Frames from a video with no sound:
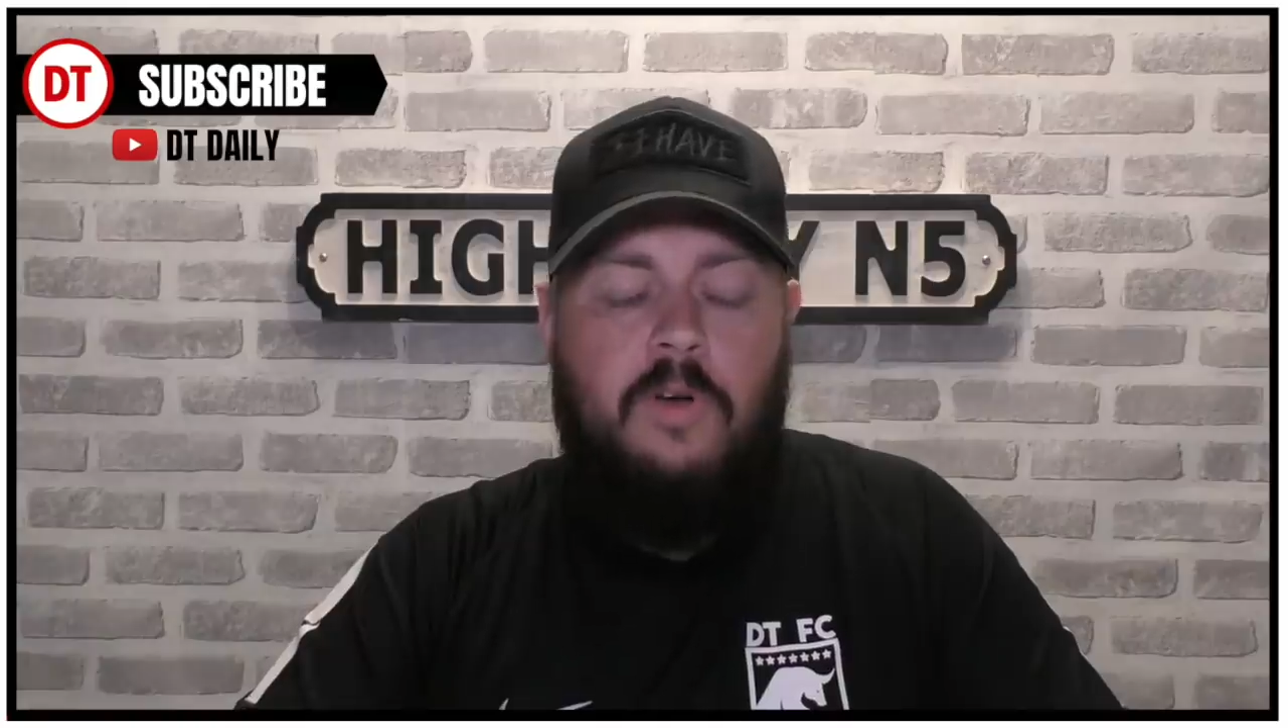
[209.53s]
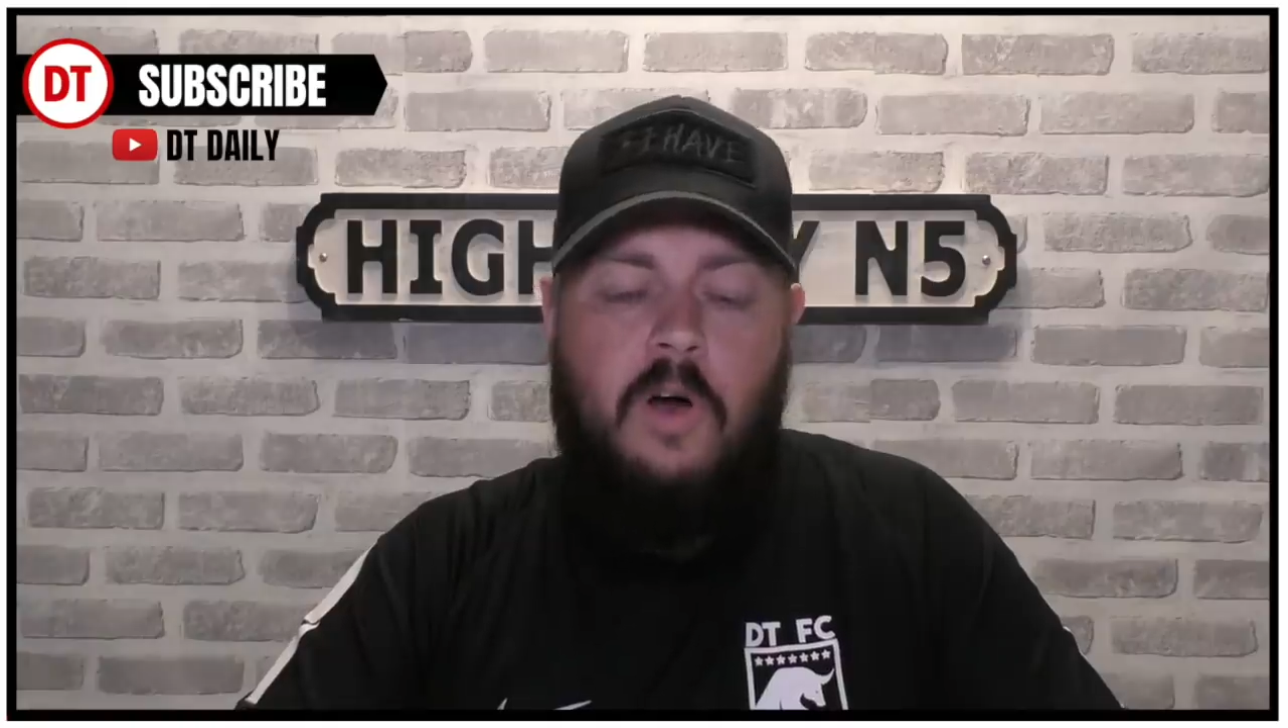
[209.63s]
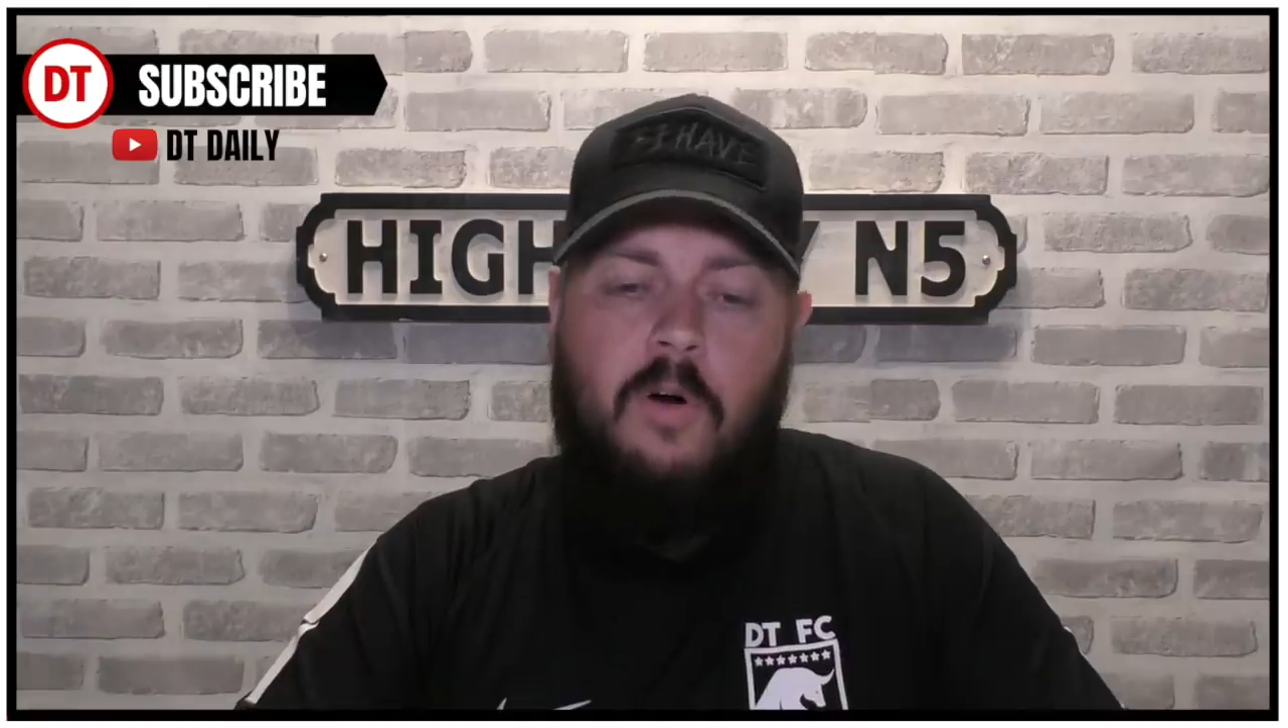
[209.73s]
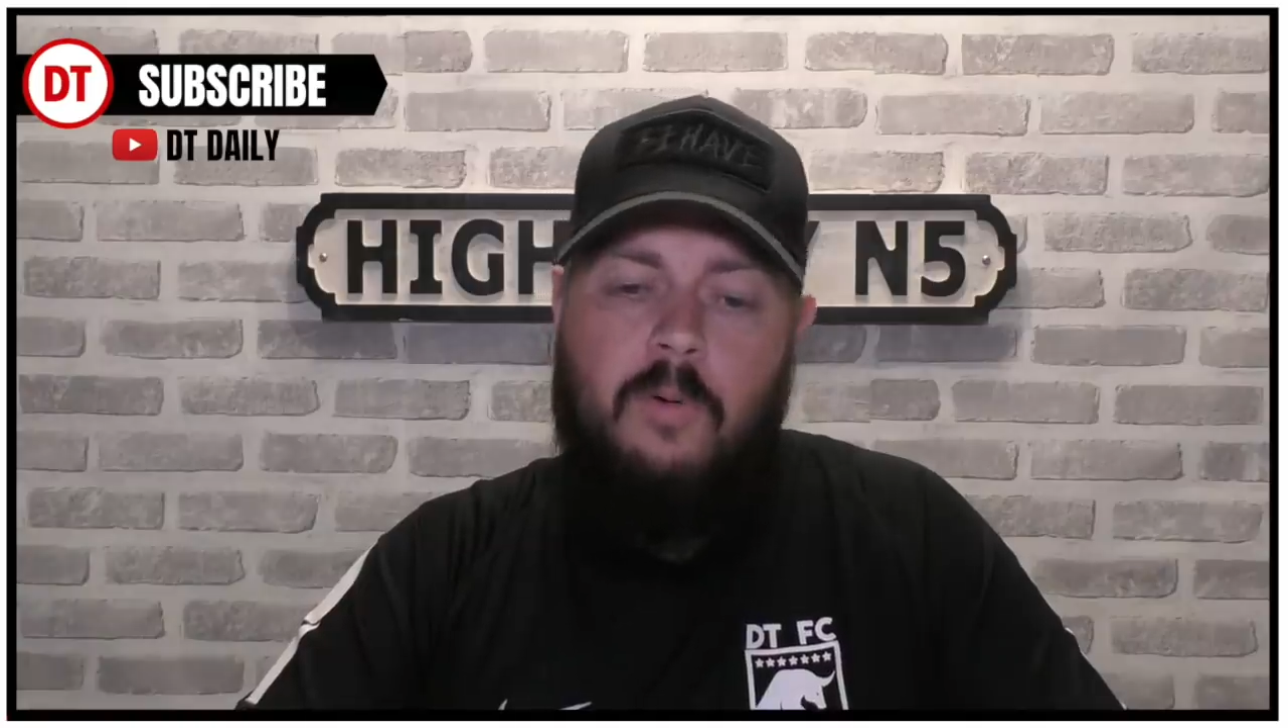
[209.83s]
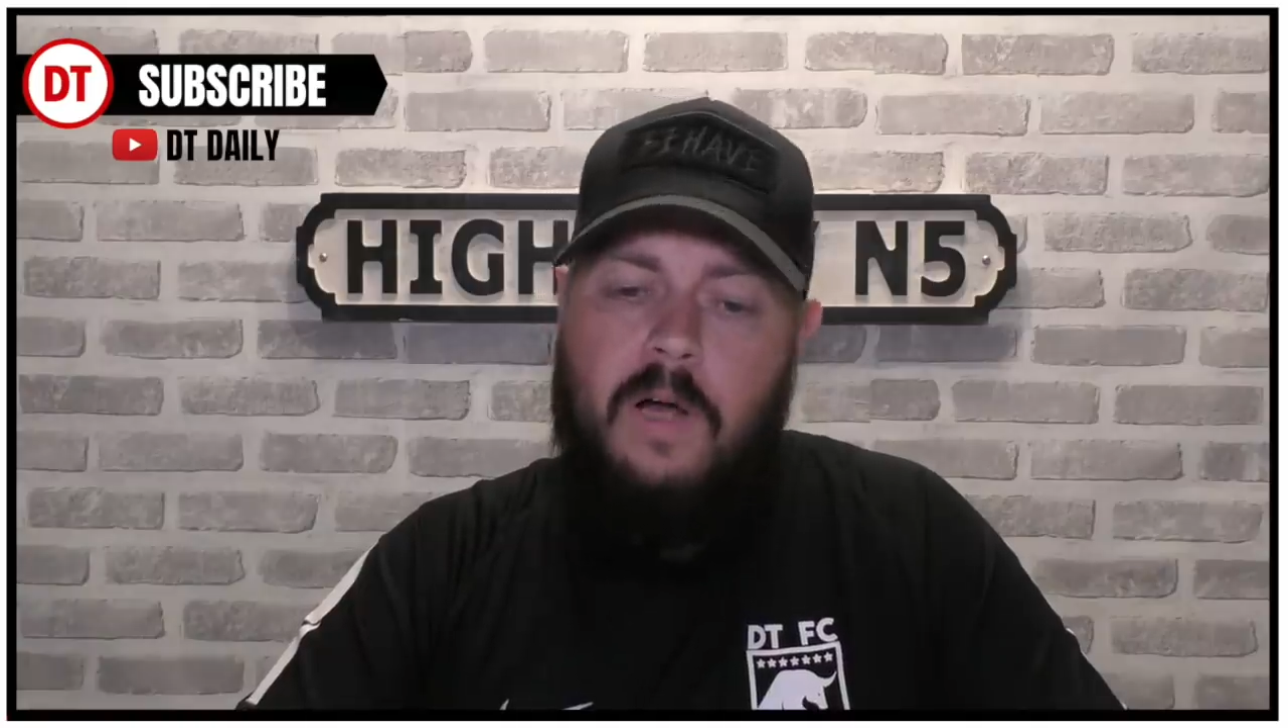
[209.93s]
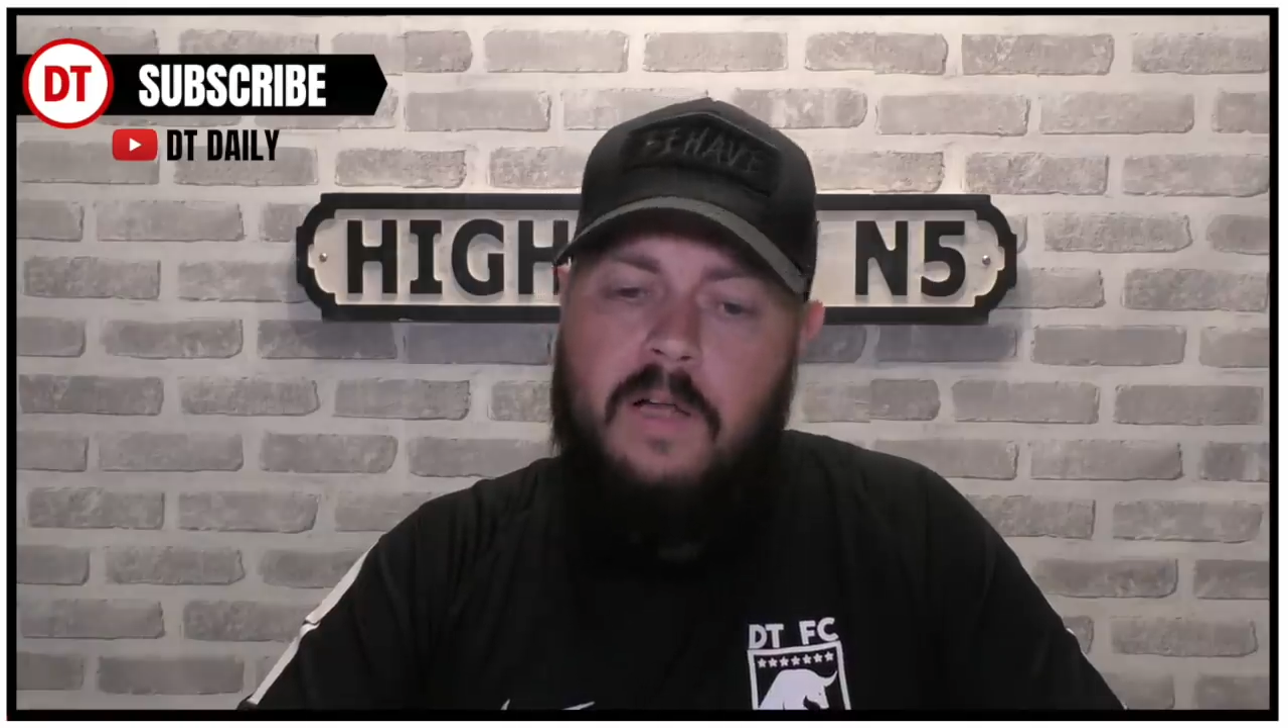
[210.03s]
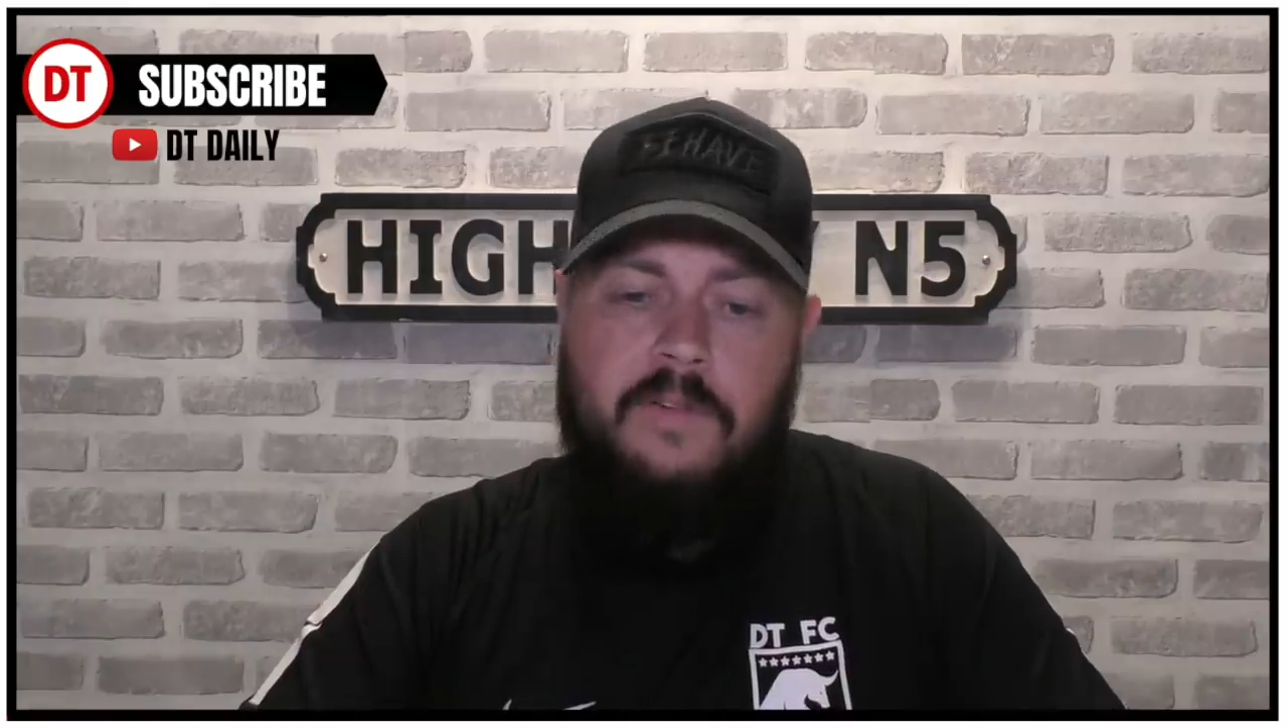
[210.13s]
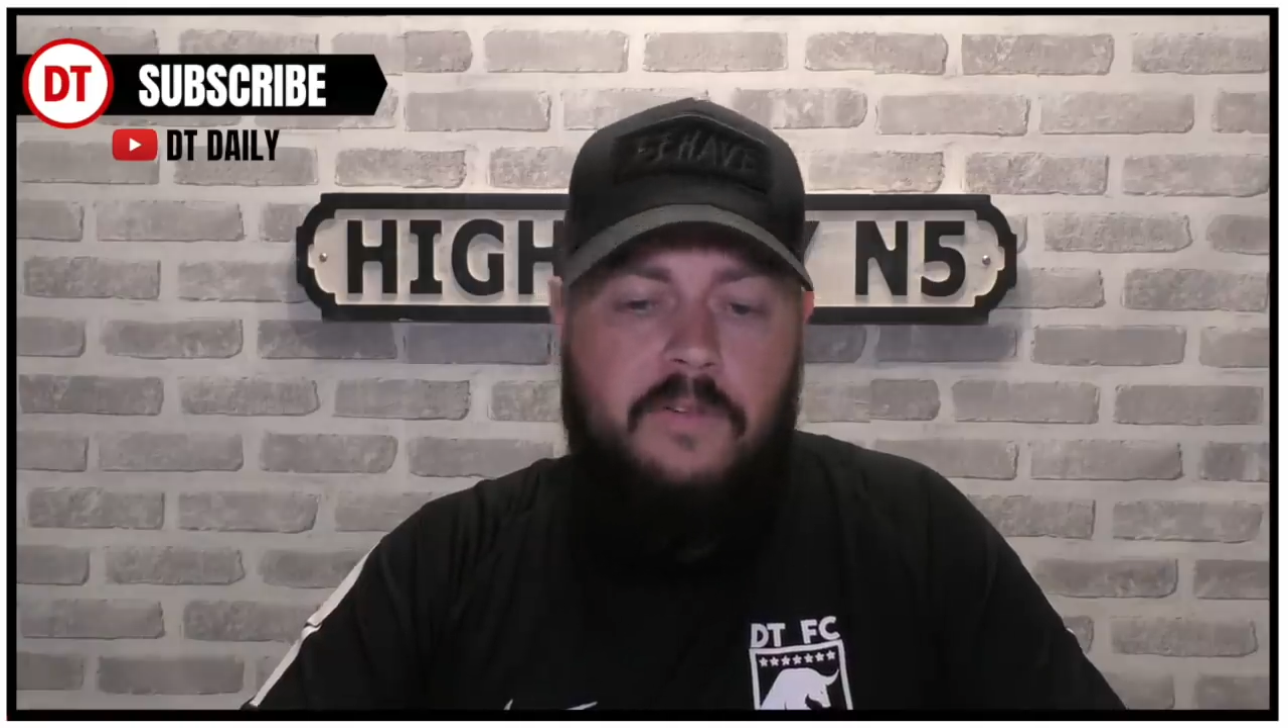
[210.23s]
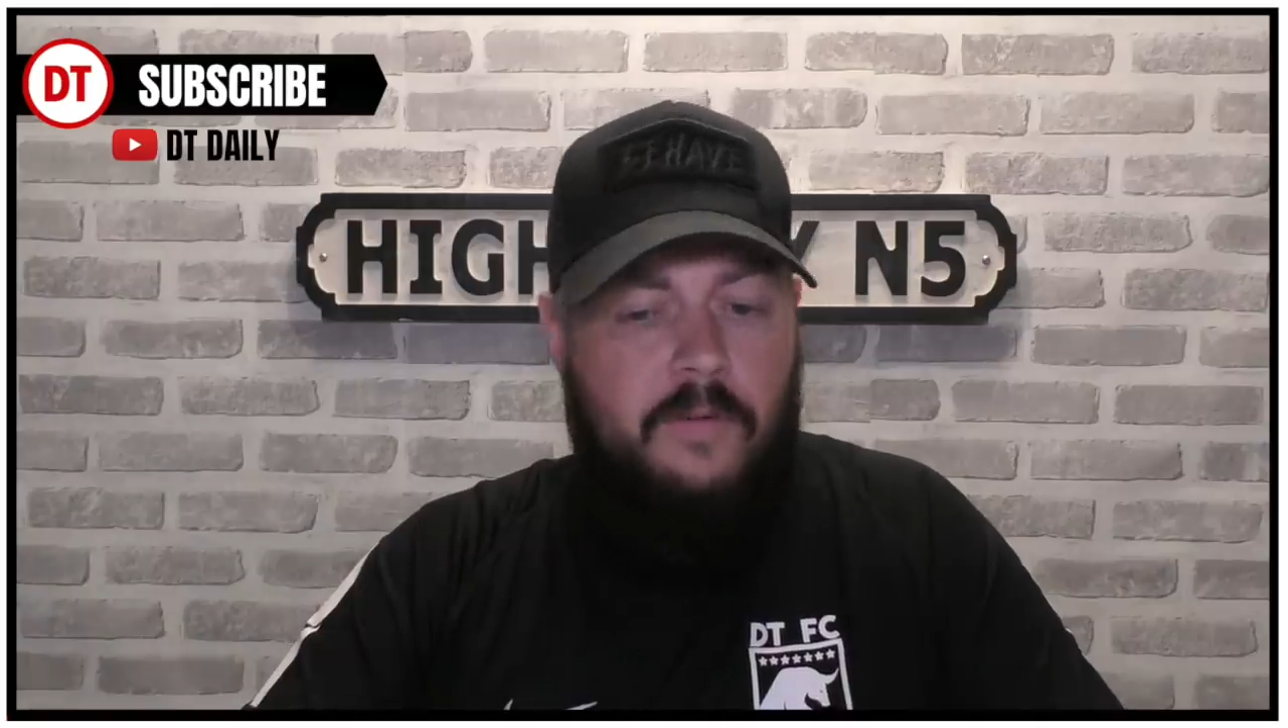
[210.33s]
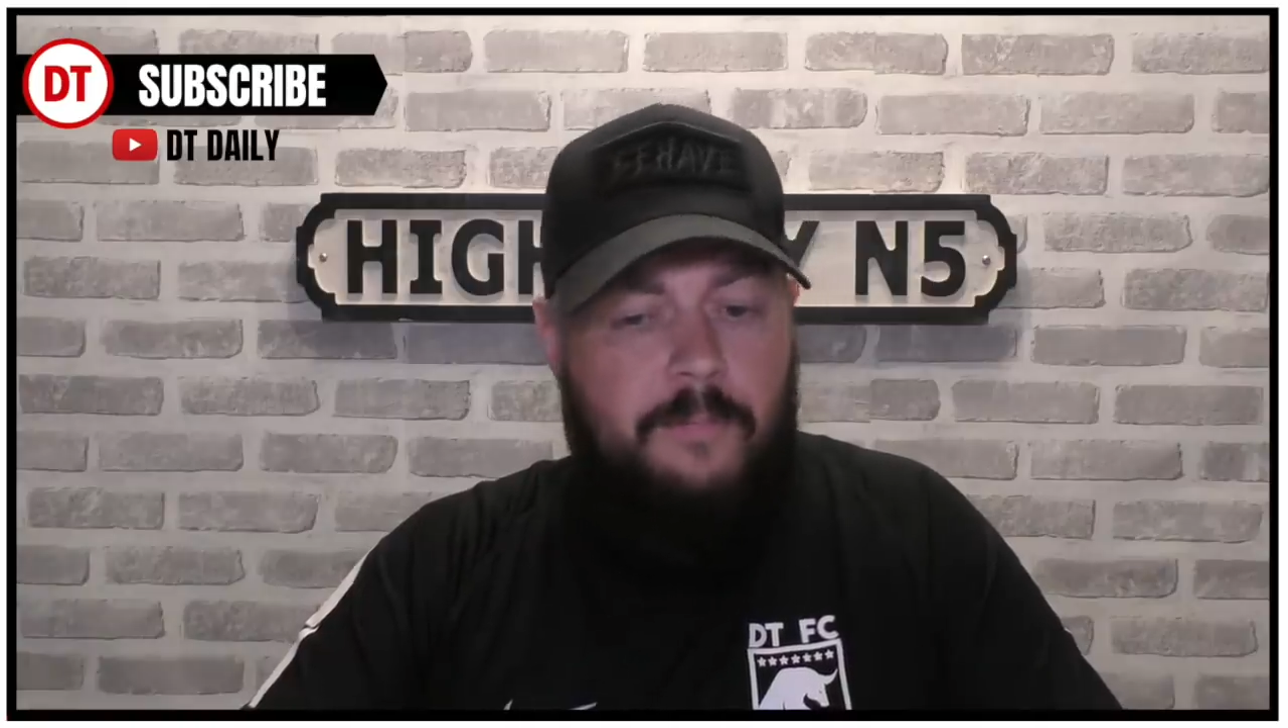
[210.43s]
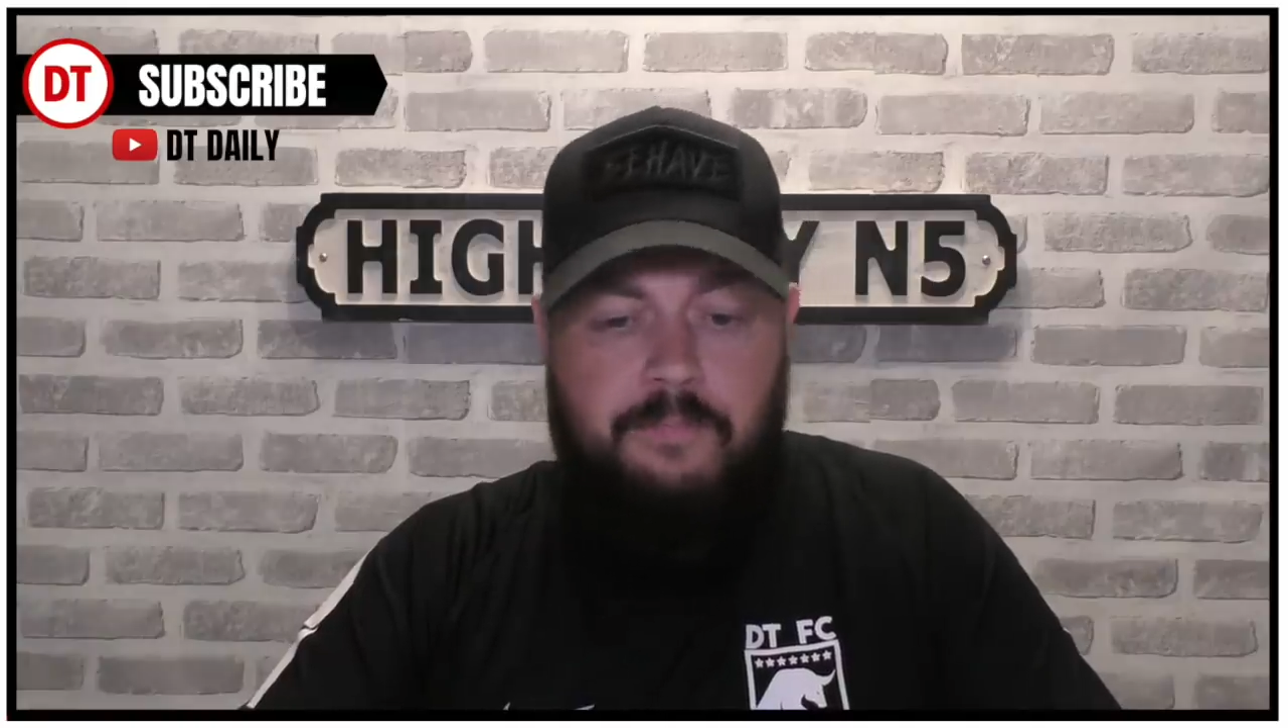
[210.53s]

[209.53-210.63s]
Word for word: know. And